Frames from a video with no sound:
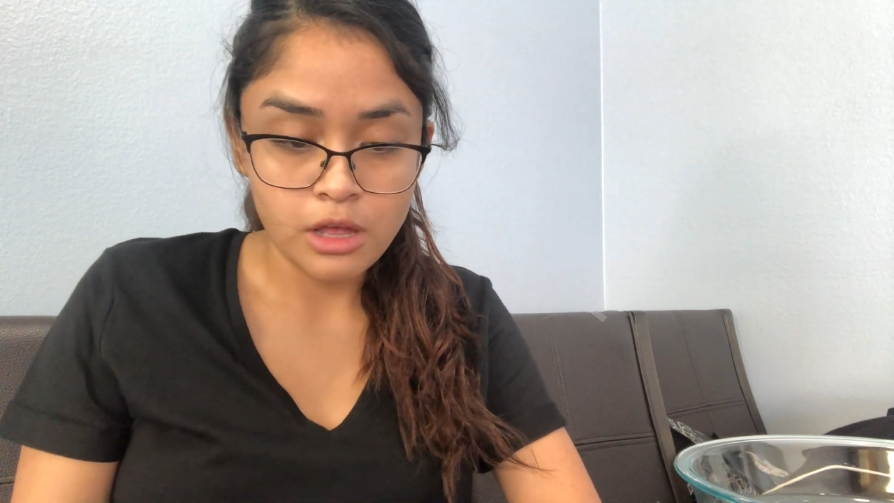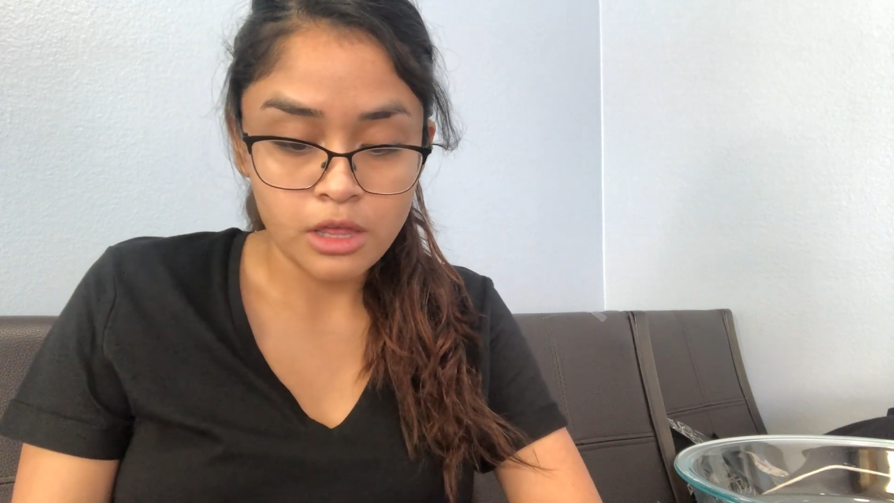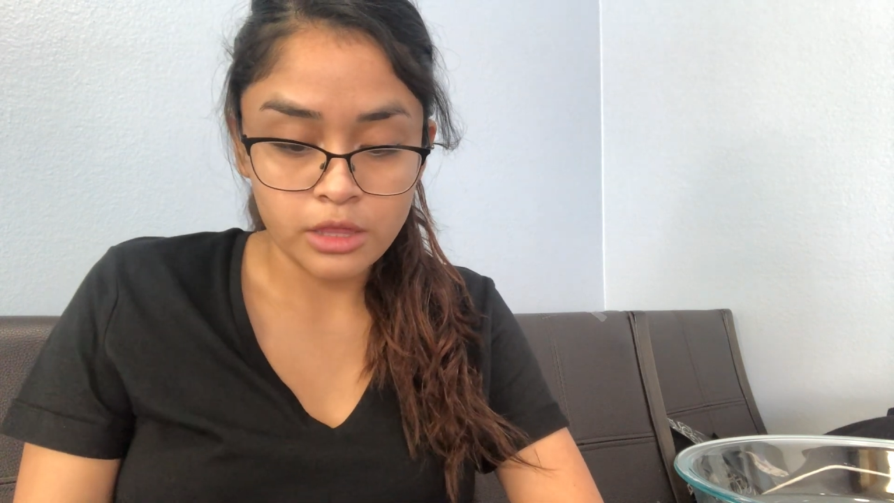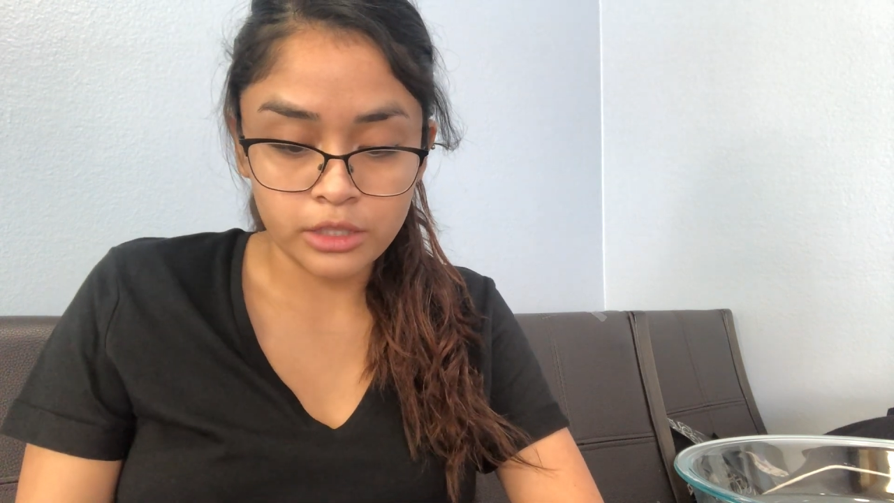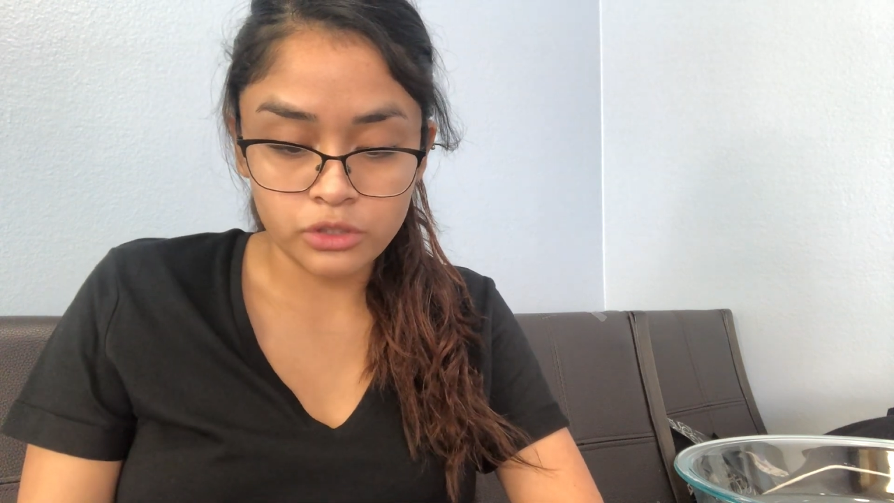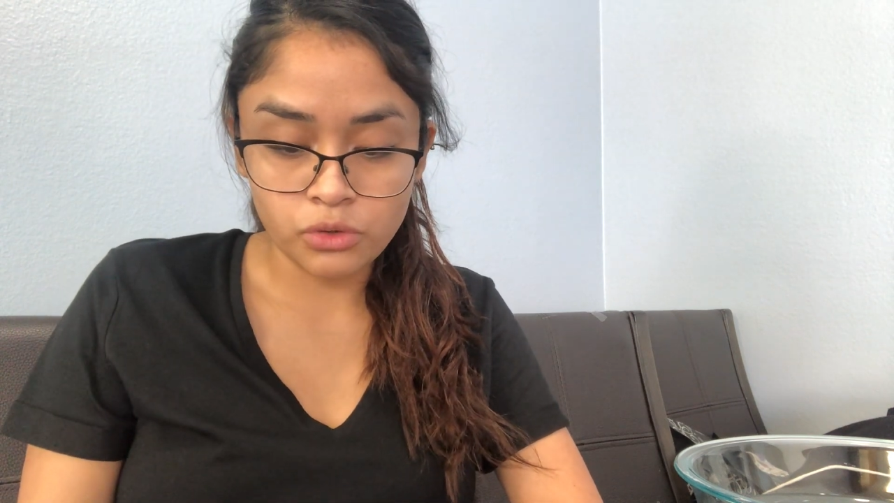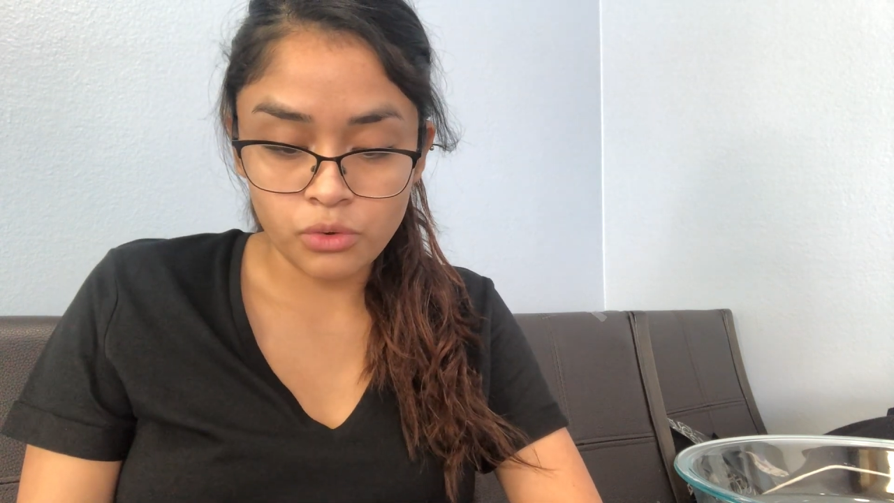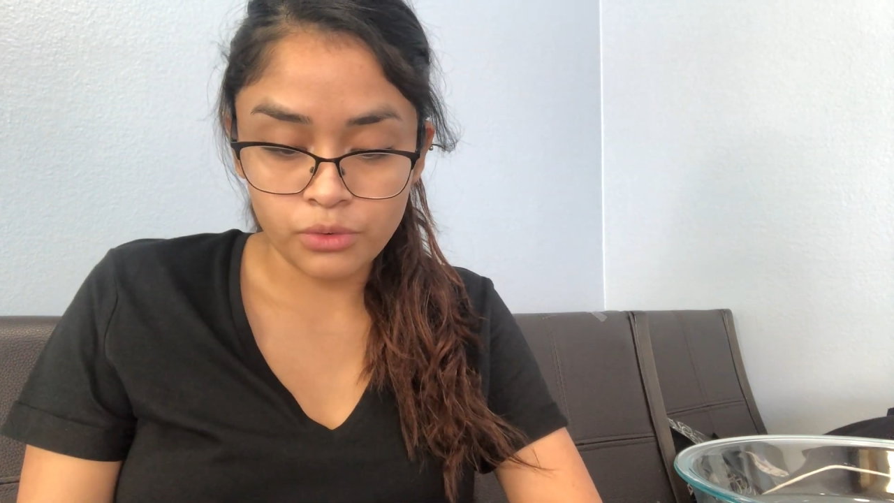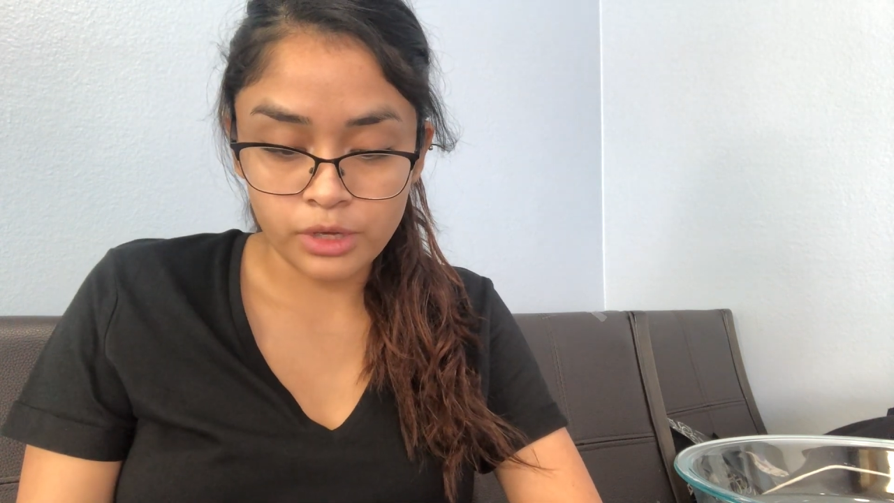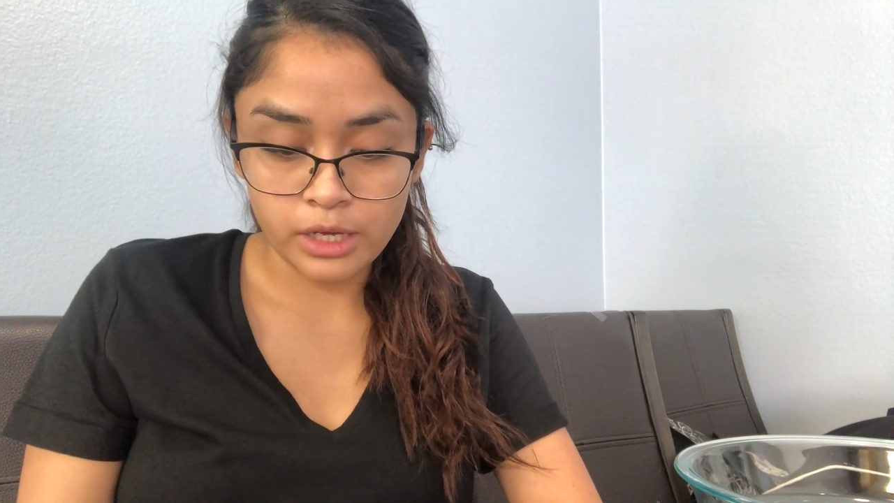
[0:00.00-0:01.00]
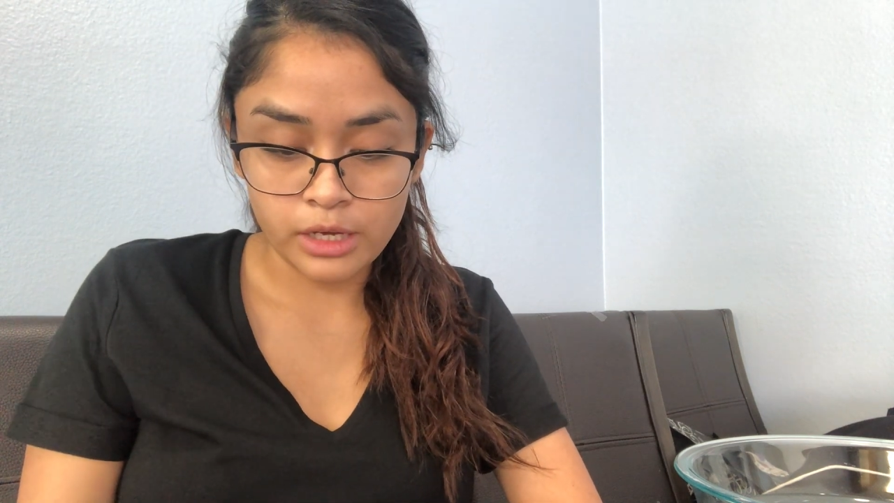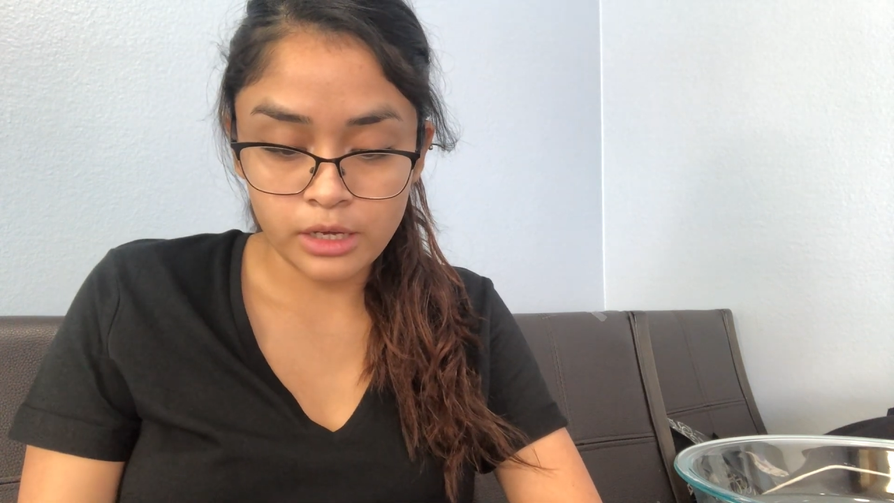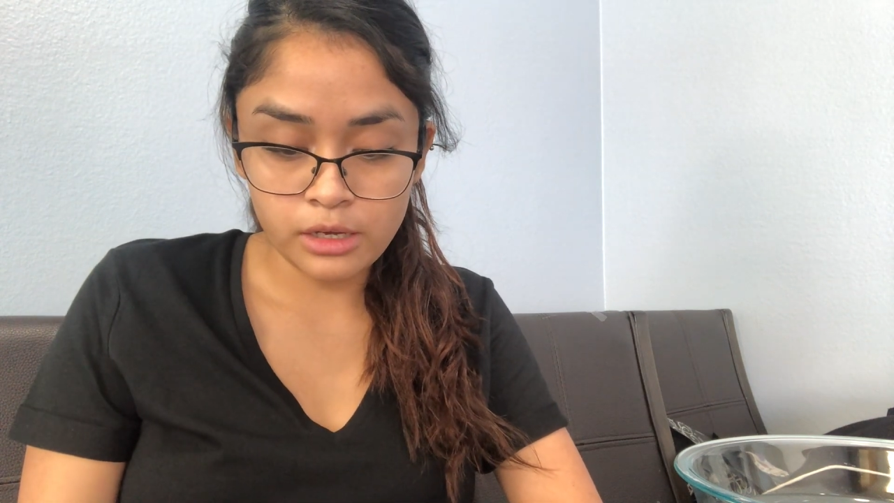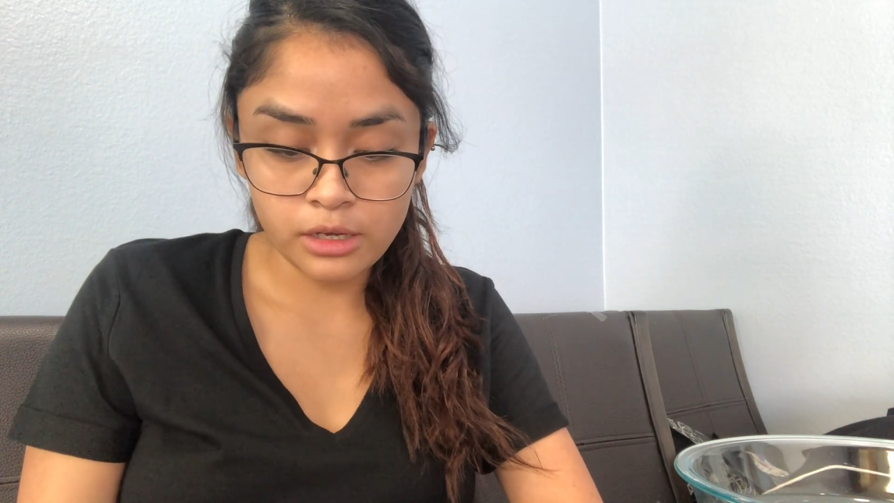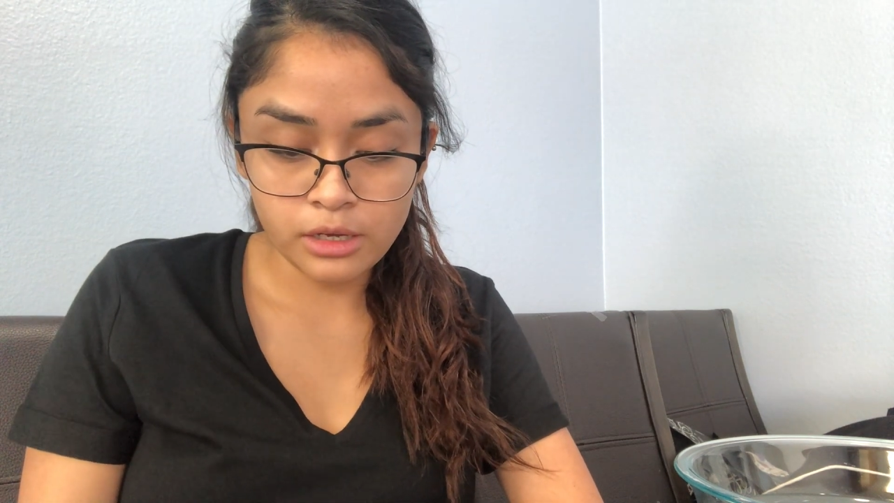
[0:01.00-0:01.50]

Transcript: that's okay.